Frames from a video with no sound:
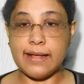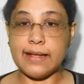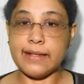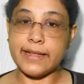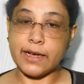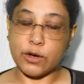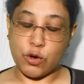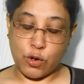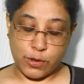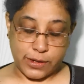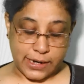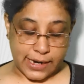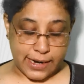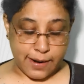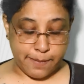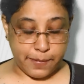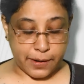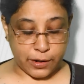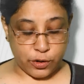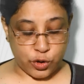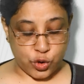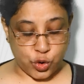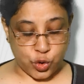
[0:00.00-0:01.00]
The question
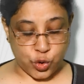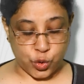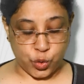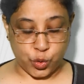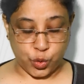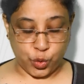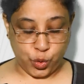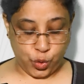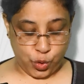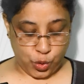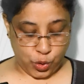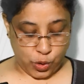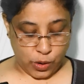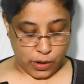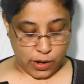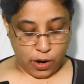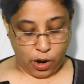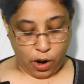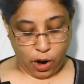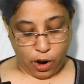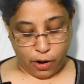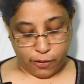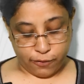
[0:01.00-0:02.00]
number 2
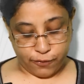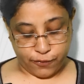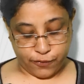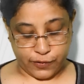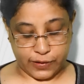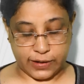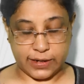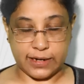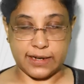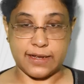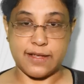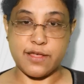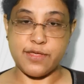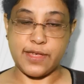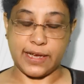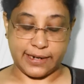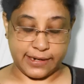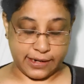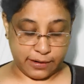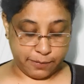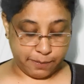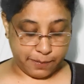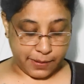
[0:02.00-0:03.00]
of
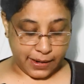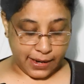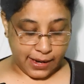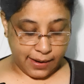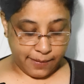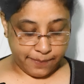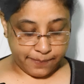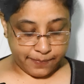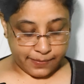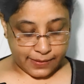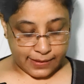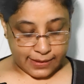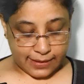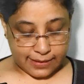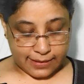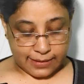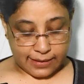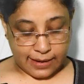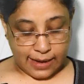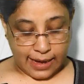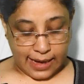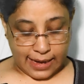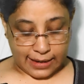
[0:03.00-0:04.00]
section B
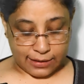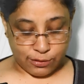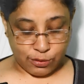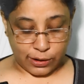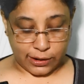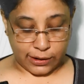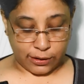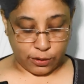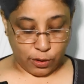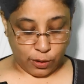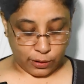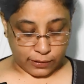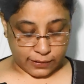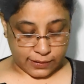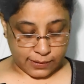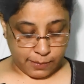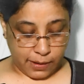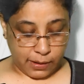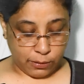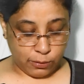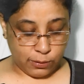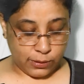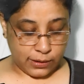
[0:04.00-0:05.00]
actually talks
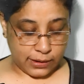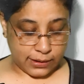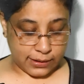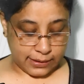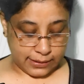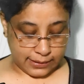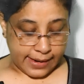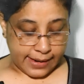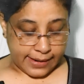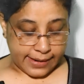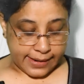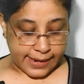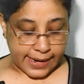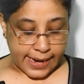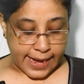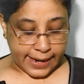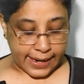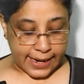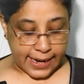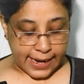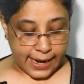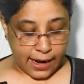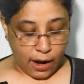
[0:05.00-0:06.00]
about
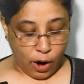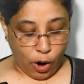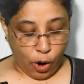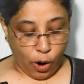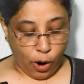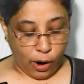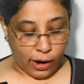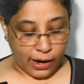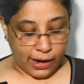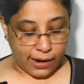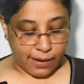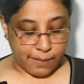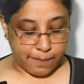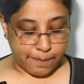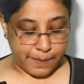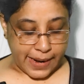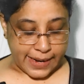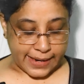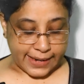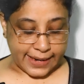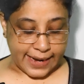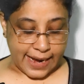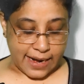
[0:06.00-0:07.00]
nearly all
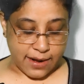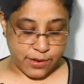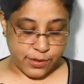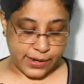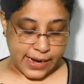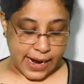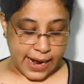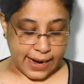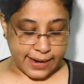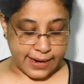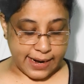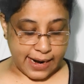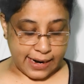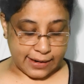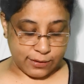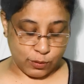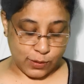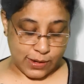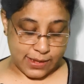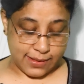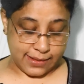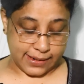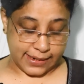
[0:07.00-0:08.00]
men can stand
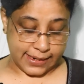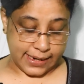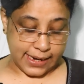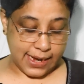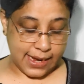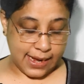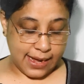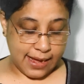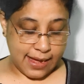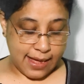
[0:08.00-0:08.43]
adversity,